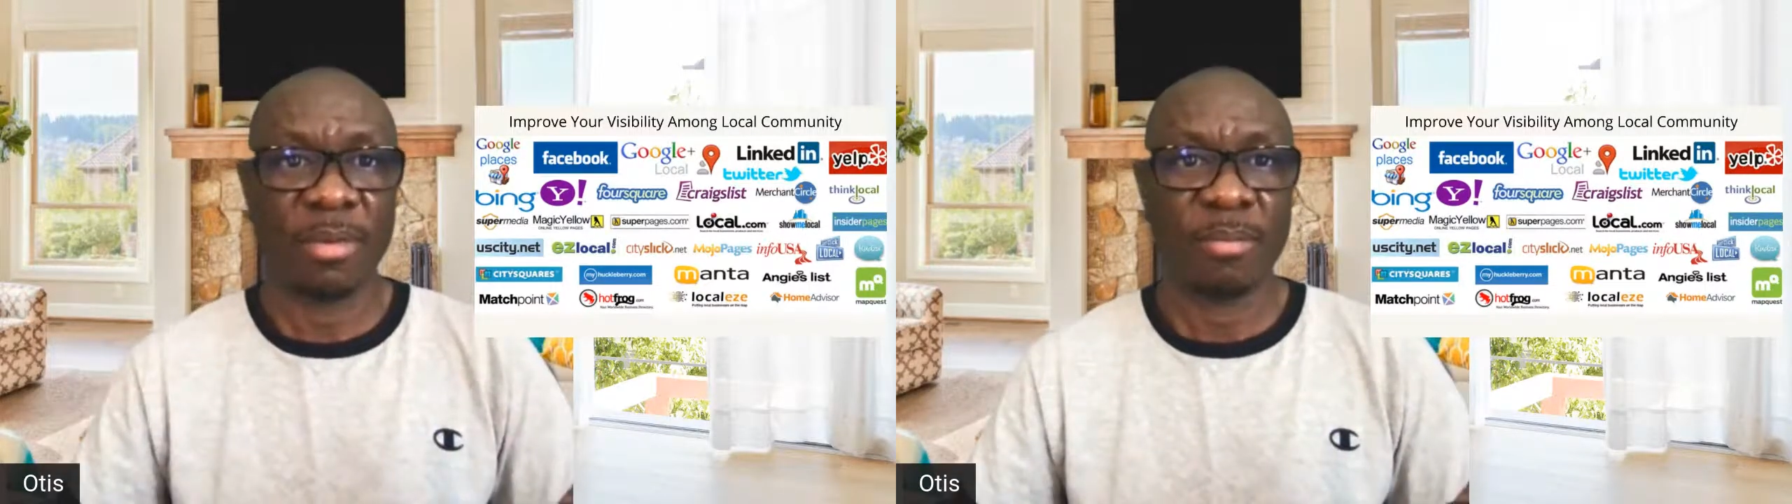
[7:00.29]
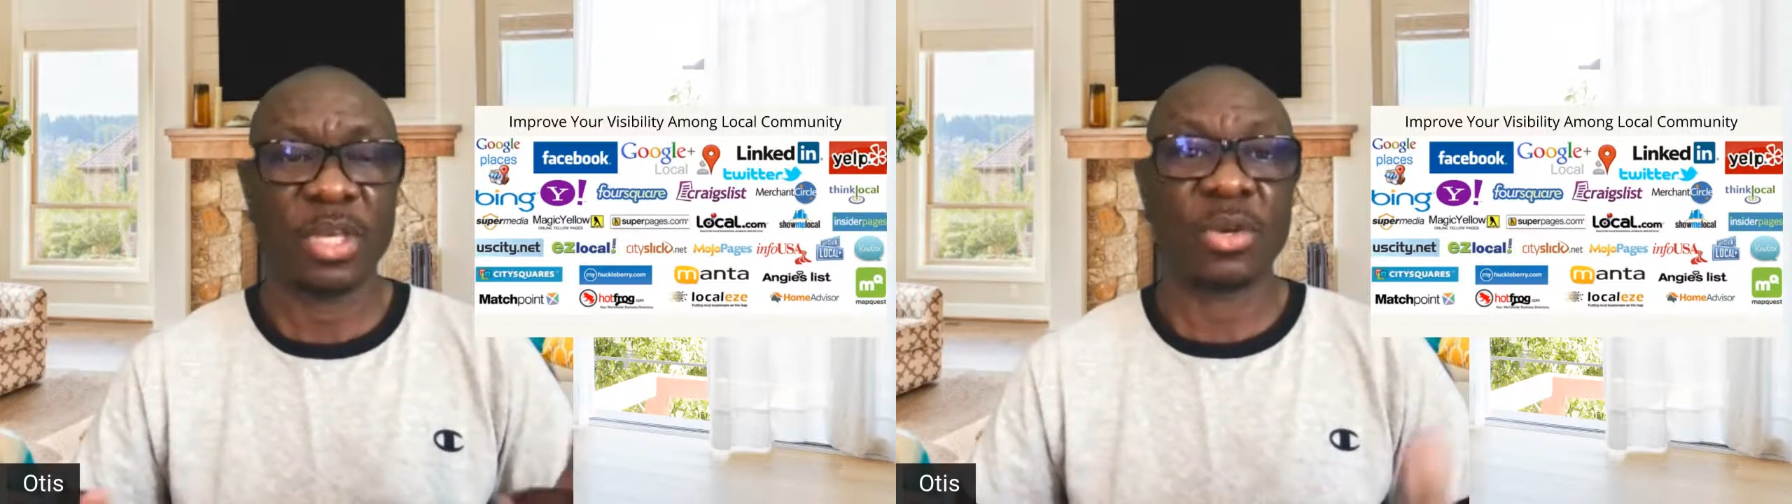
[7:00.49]

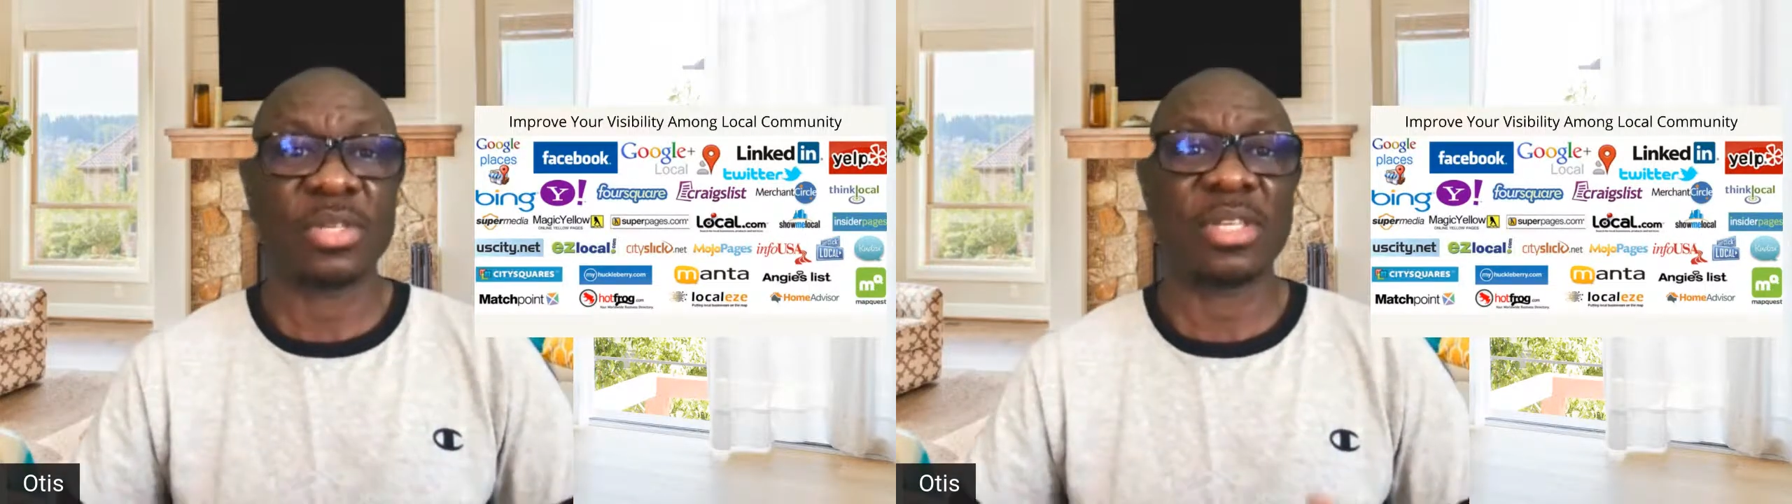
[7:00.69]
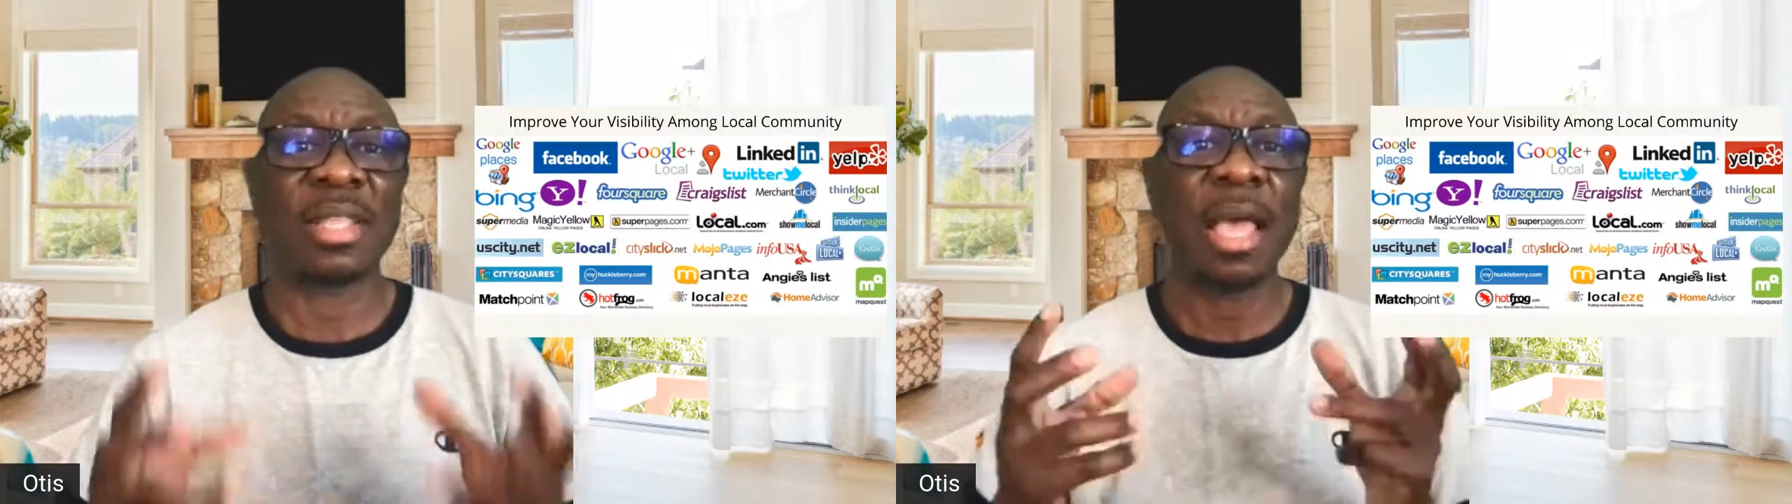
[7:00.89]

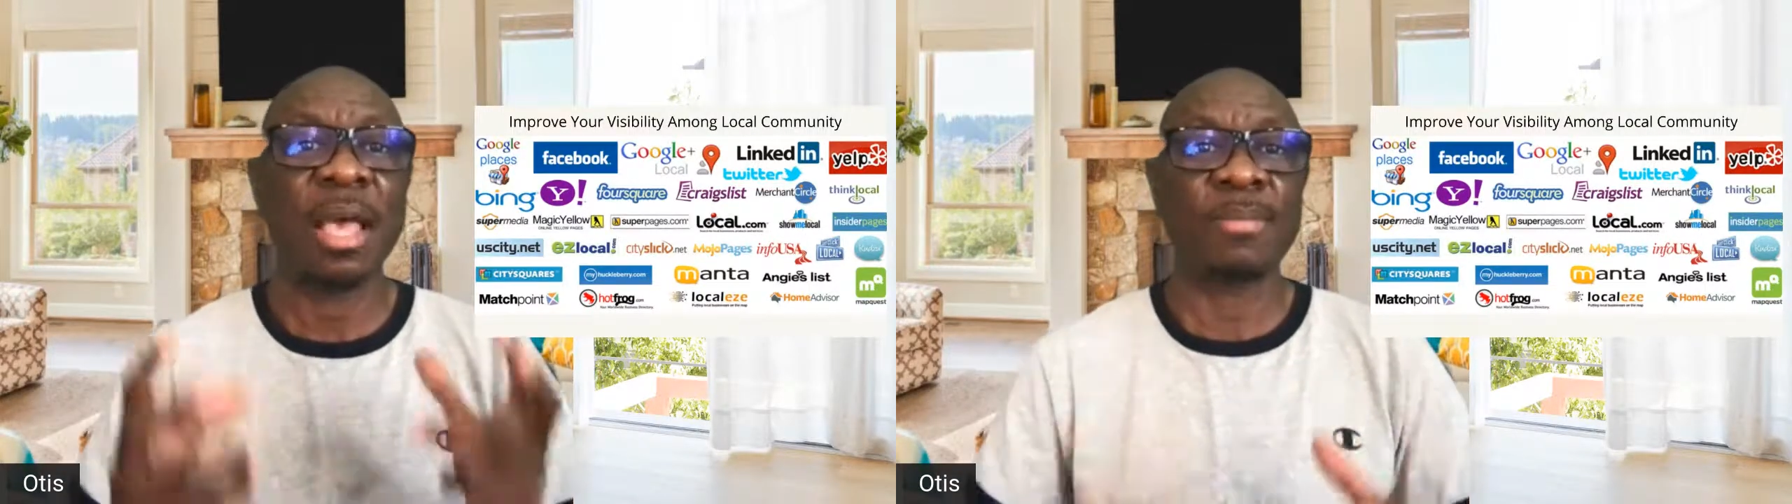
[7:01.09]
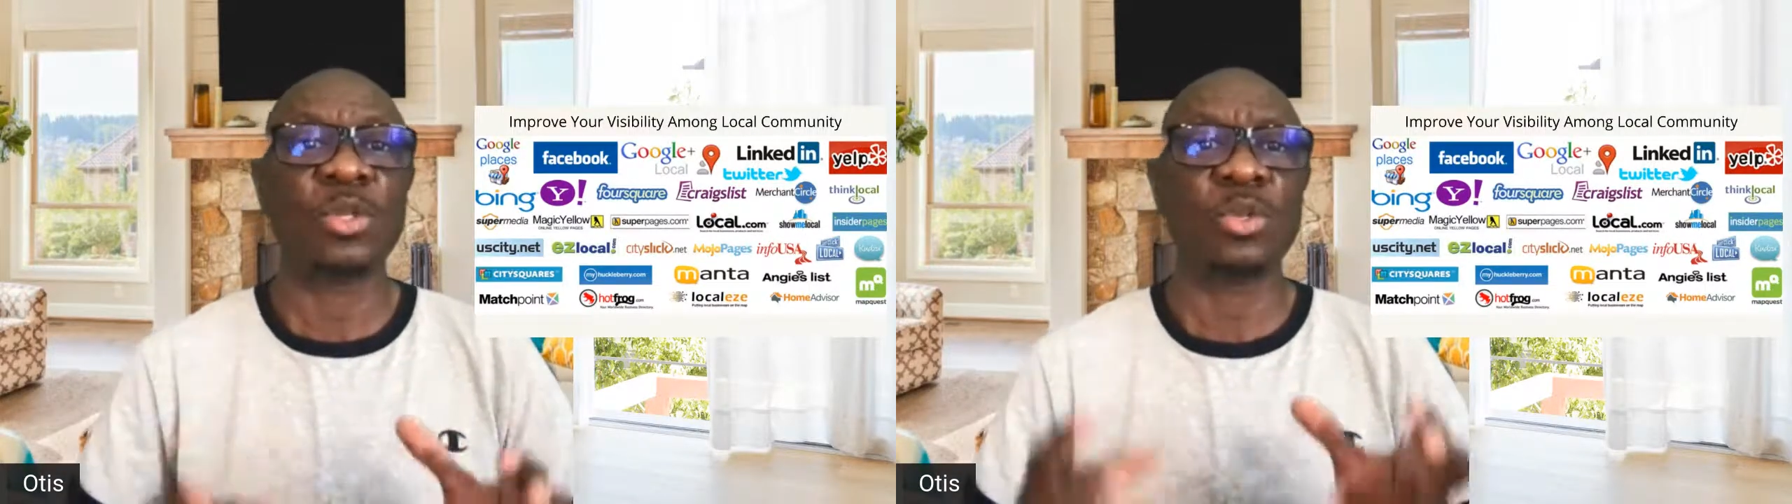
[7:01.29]
because it
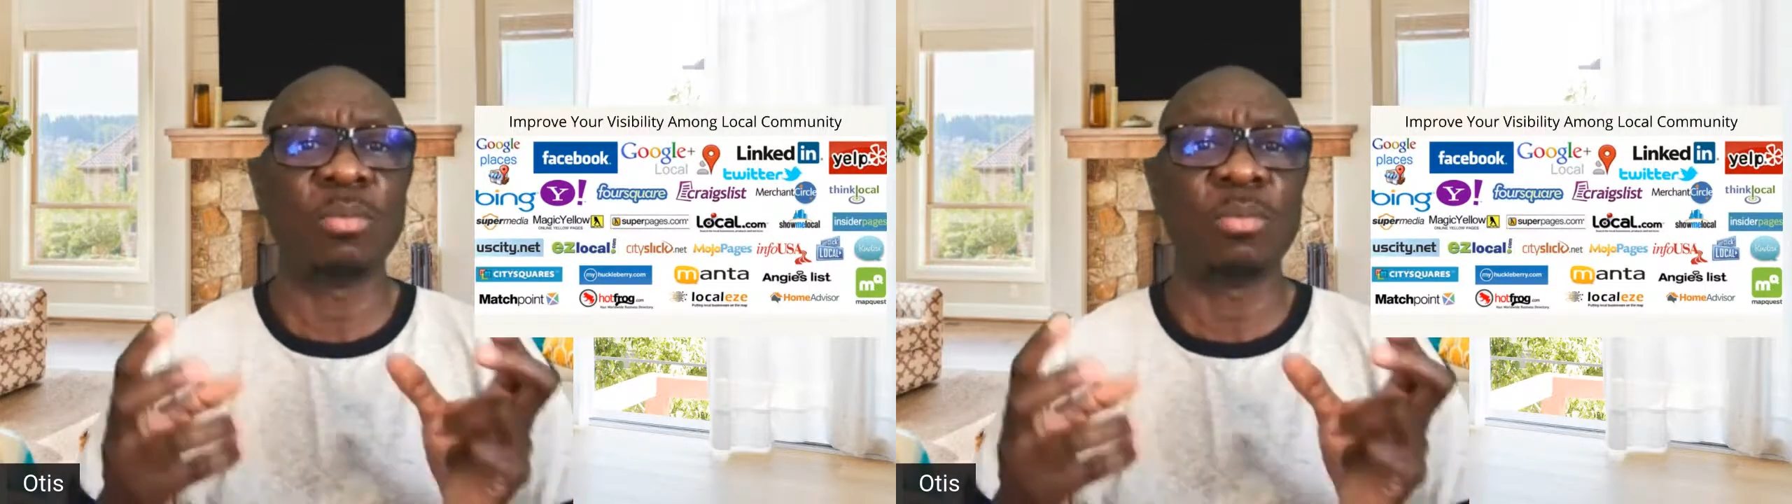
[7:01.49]
helps you to